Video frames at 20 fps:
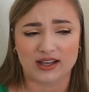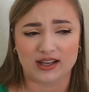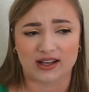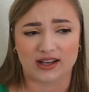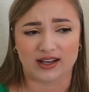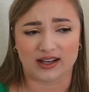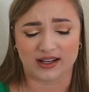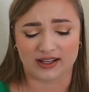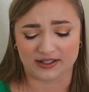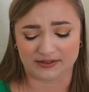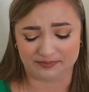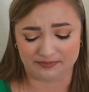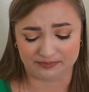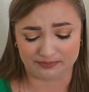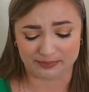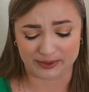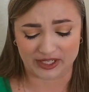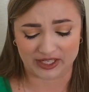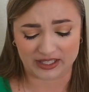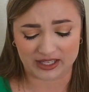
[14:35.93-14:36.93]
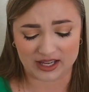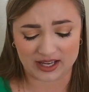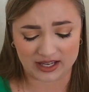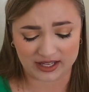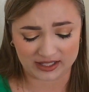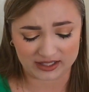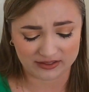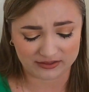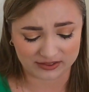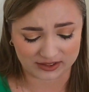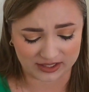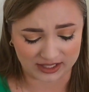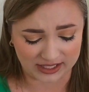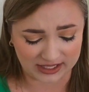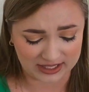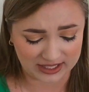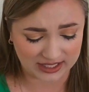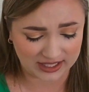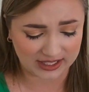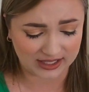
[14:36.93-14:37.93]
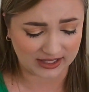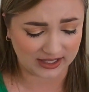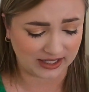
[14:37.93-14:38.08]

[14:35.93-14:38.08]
But I kind of like it.